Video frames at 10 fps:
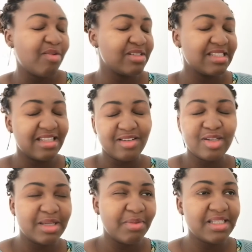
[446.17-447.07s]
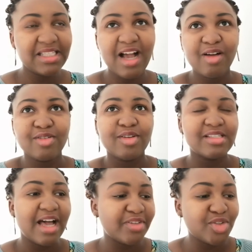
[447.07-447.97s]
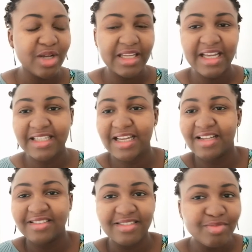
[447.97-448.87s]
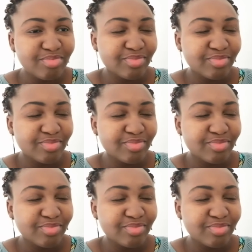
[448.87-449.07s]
was contemplating how I was going to have a sugar daddy and